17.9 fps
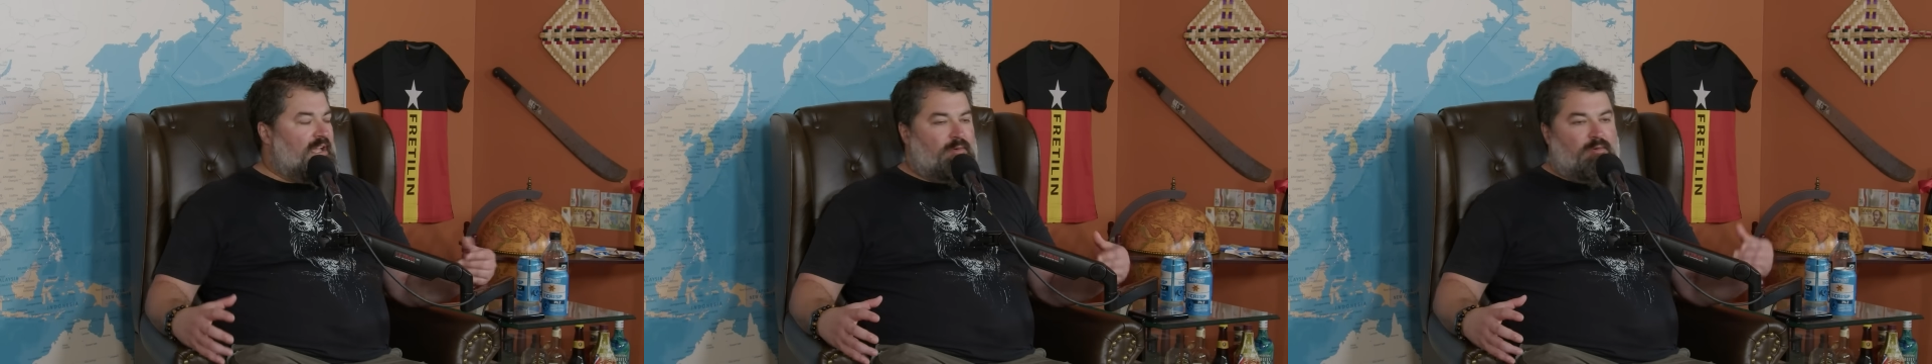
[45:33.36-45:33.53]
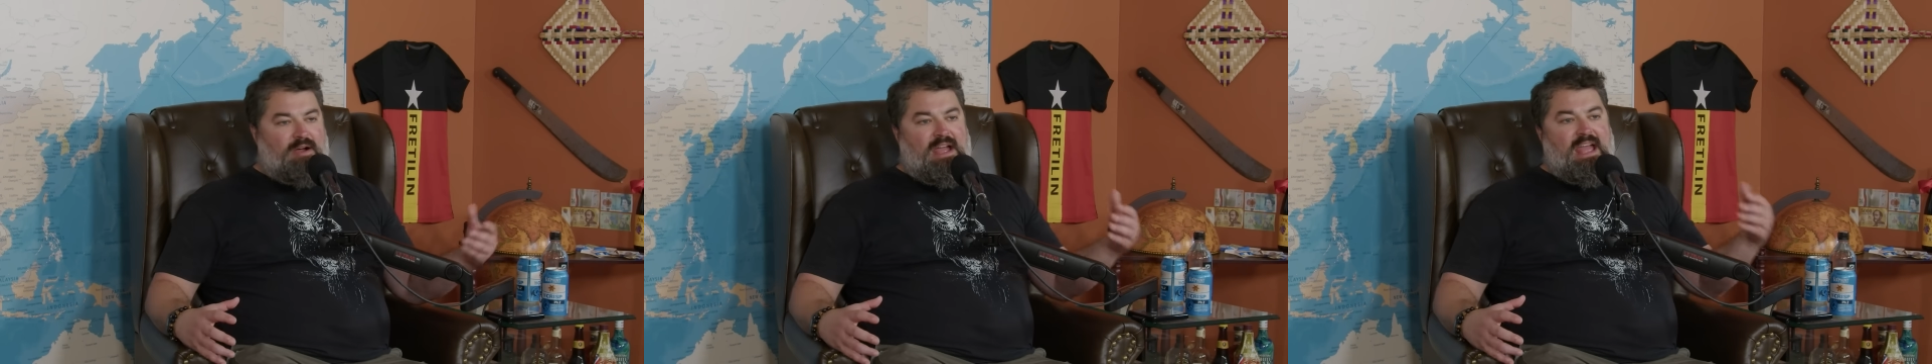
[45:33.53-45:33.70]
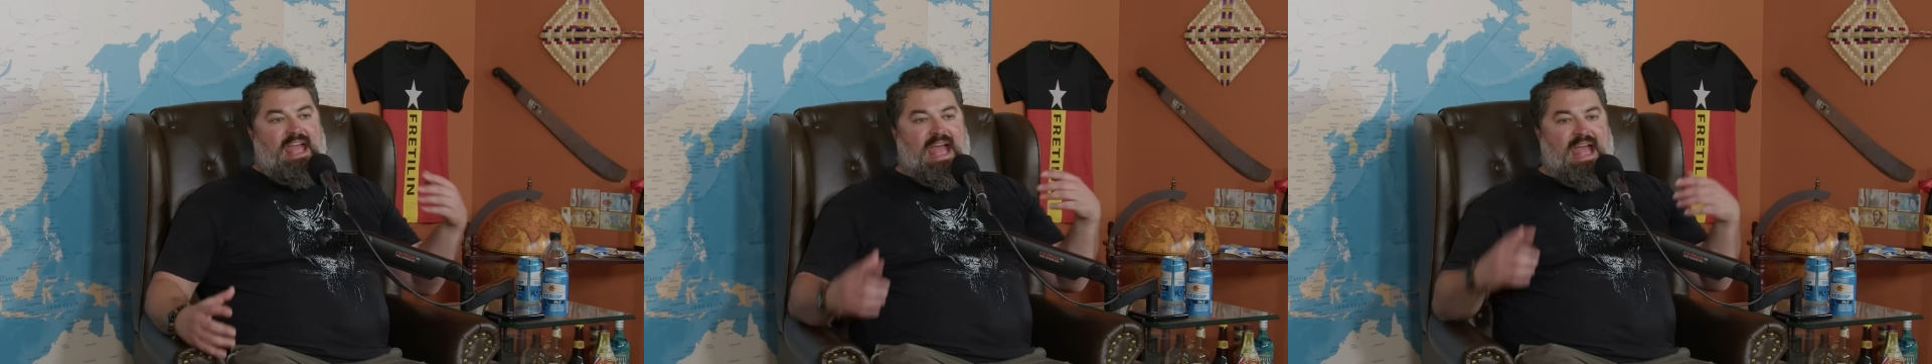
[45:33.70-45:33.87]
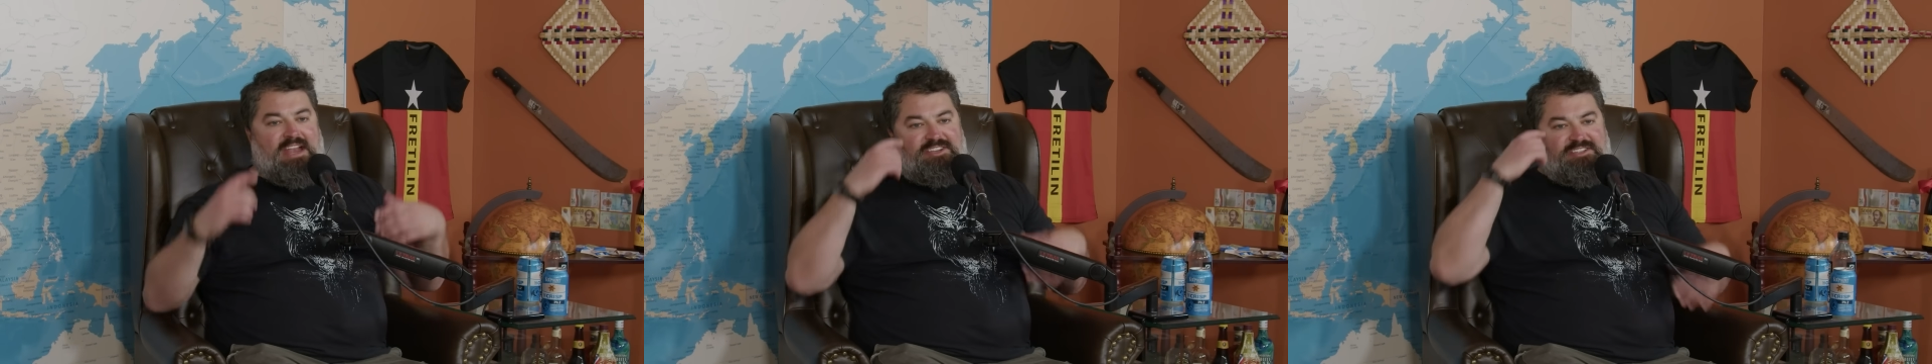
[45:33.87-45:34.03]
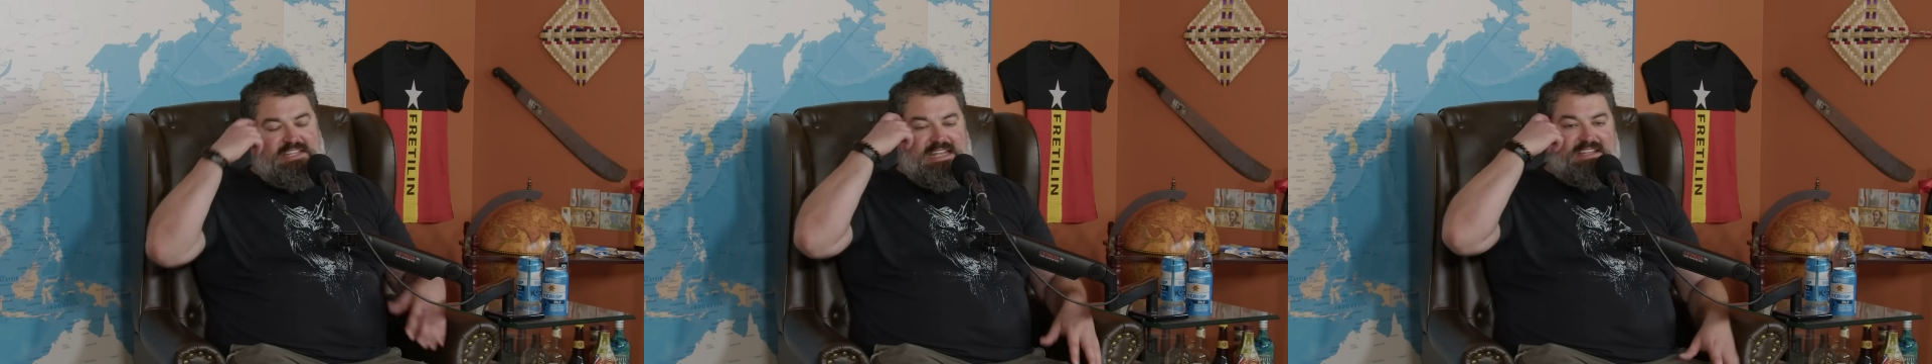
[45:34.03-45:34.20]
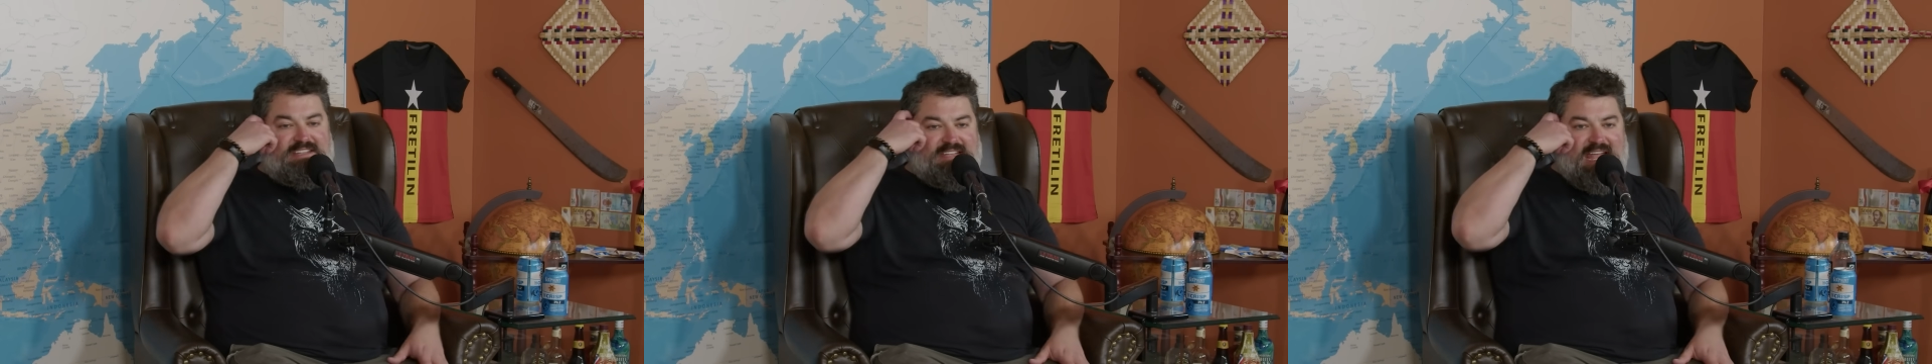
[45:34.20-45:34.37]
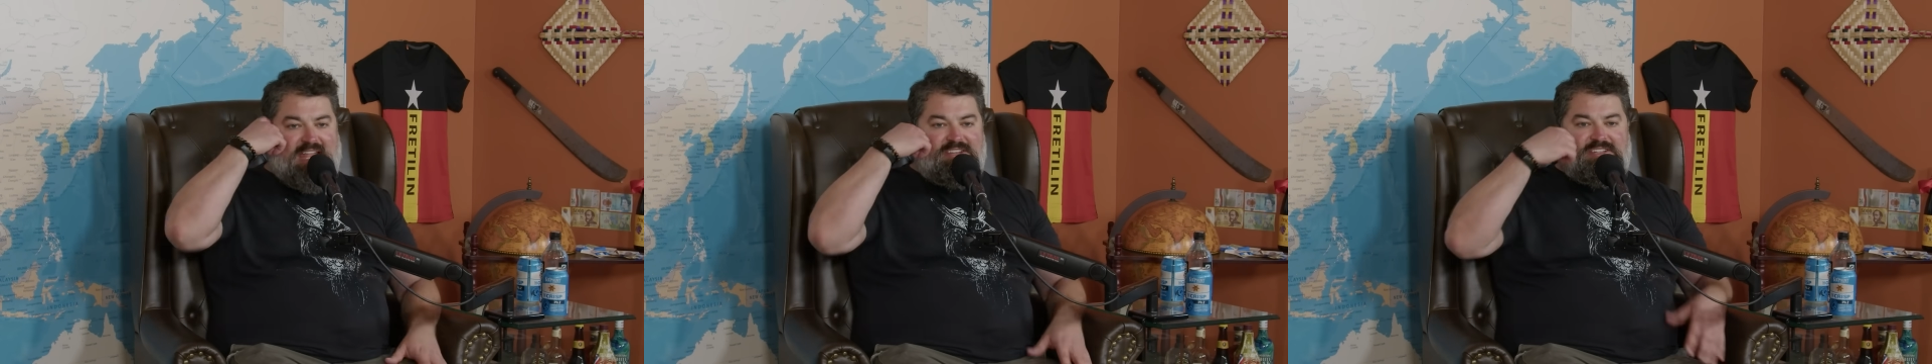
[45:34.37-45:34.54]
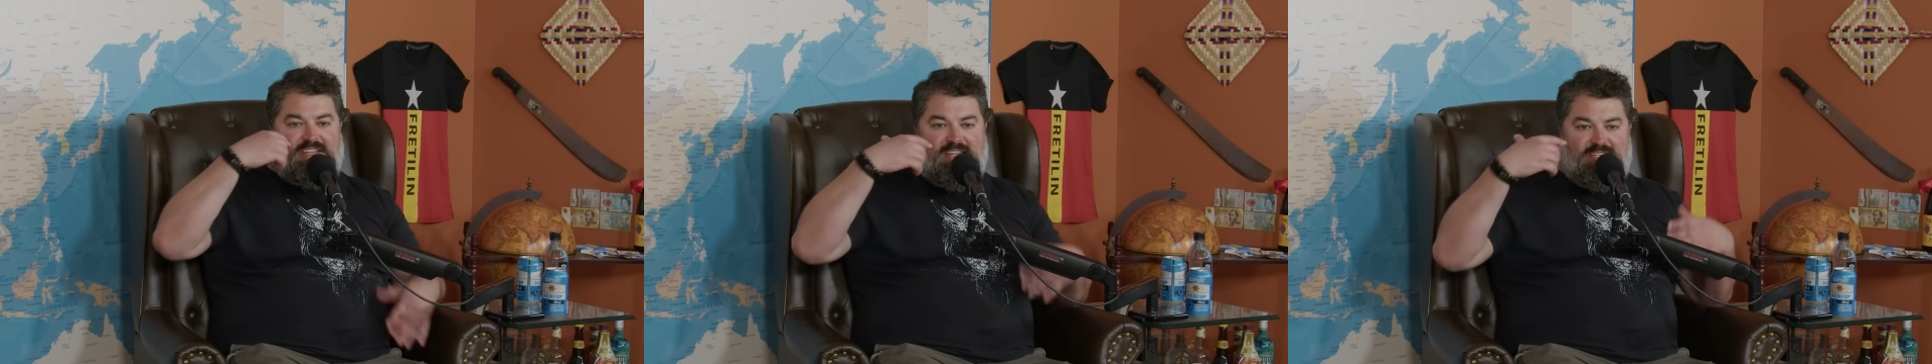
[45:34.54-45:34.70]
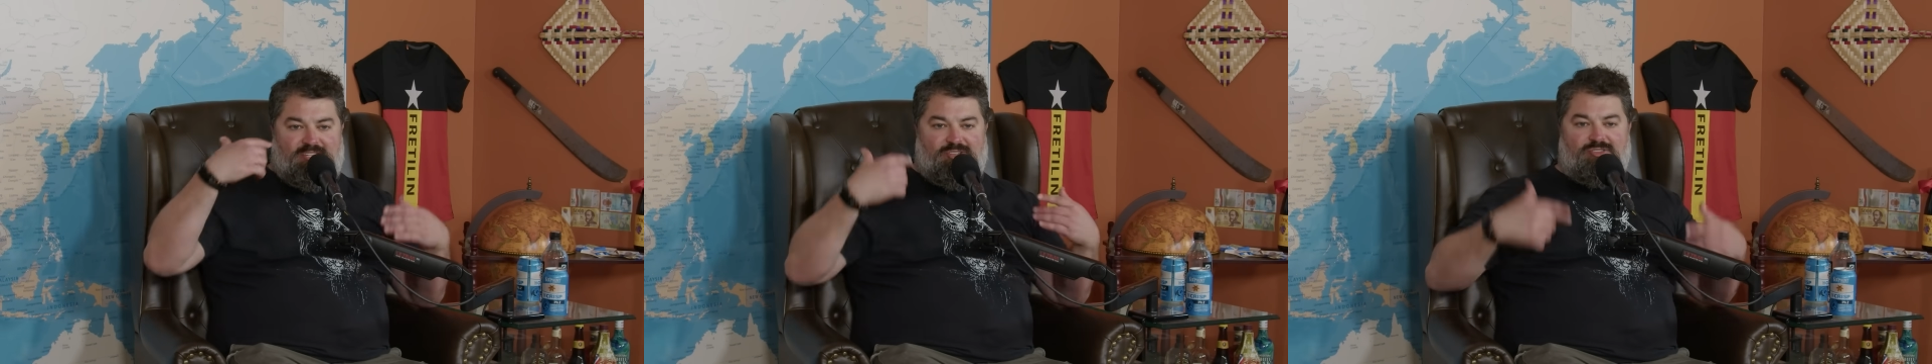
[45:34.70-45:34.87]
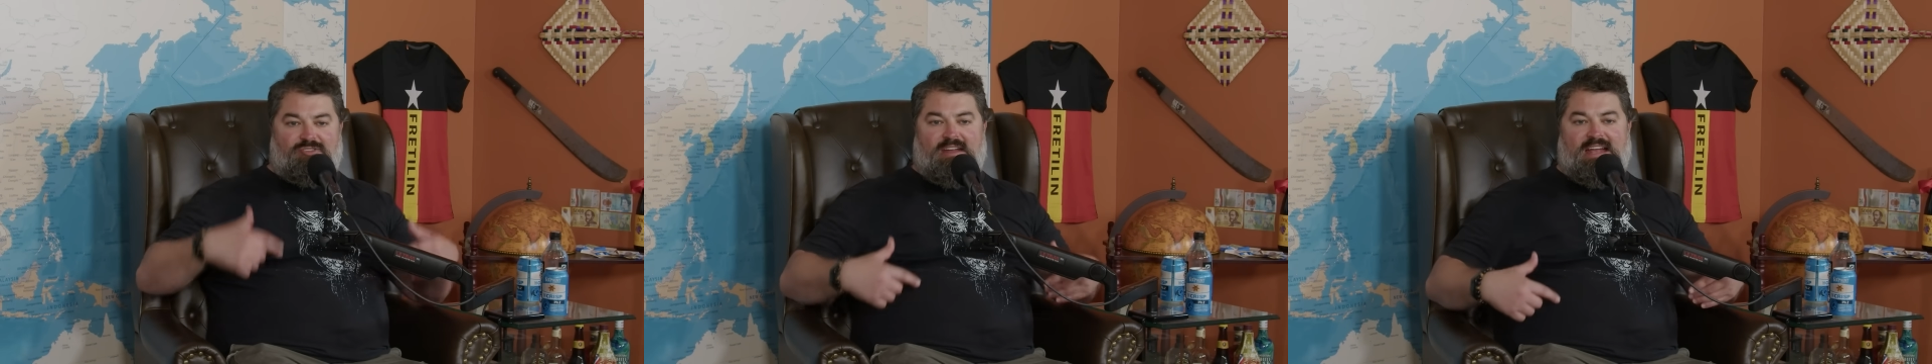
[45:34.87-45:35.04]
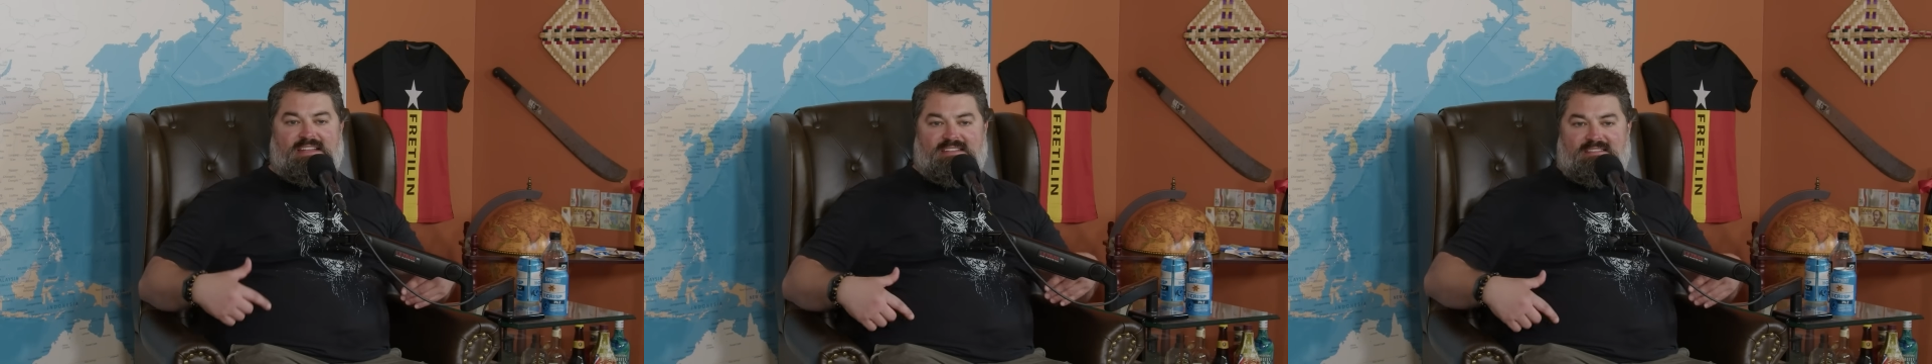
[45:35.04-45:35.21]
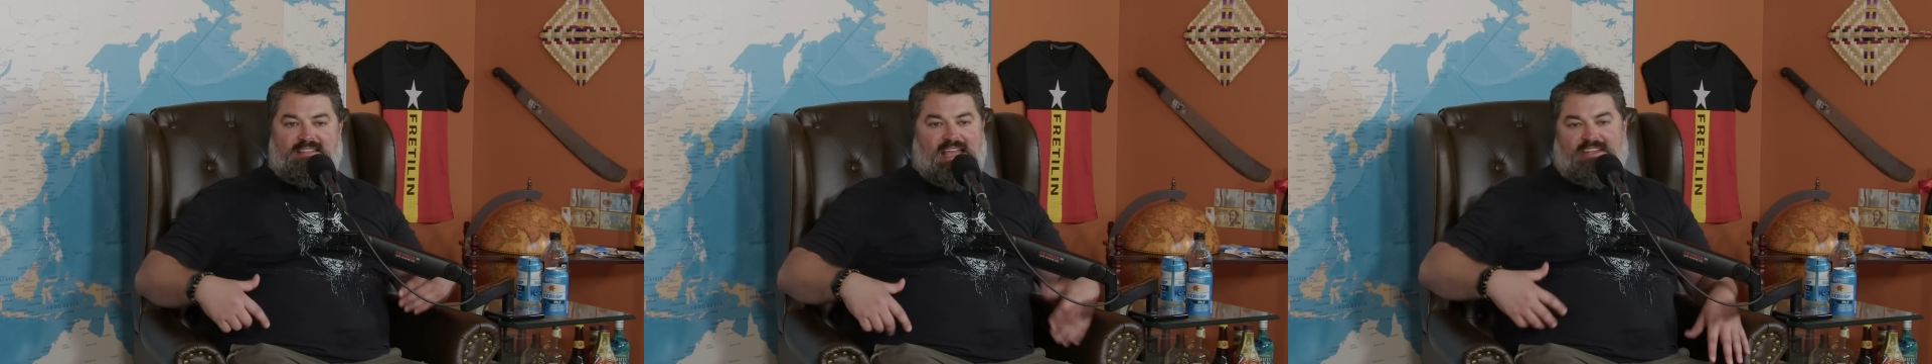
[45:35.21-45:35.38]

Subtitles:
Like what? And she's dressed